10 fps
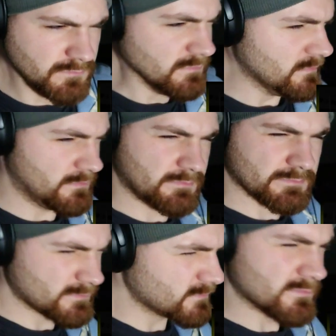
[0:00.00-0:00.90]
your sleep like
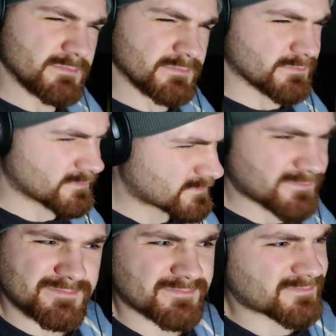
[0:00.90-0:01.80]
I wanna stuck
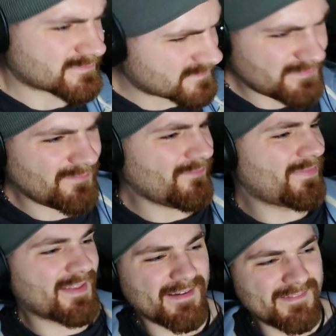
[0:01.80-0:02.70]
riches, but that ain't the
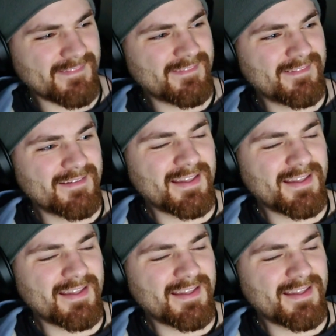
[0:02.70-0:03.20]
case cause I...